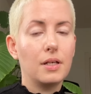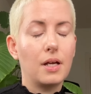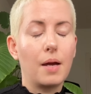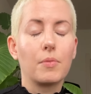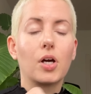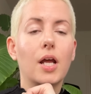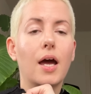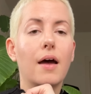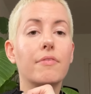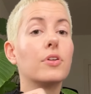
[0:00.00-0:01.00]
I'm going to
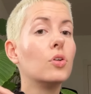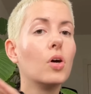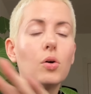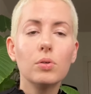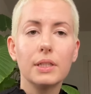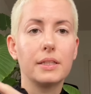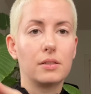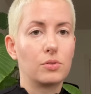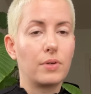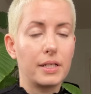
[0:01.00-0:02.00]
have no
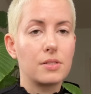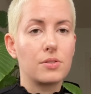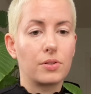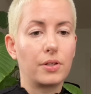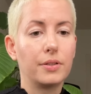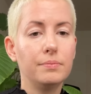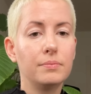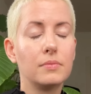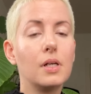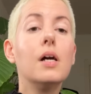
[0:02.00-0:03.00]
legal rights to
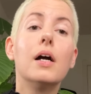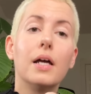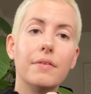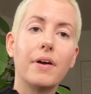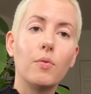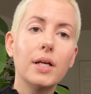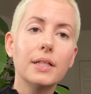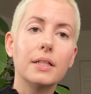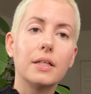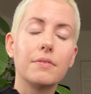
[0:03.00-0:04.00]
her. And if I want
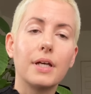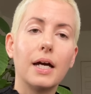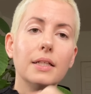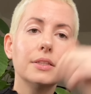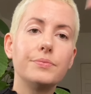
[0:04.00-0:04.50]
any of that,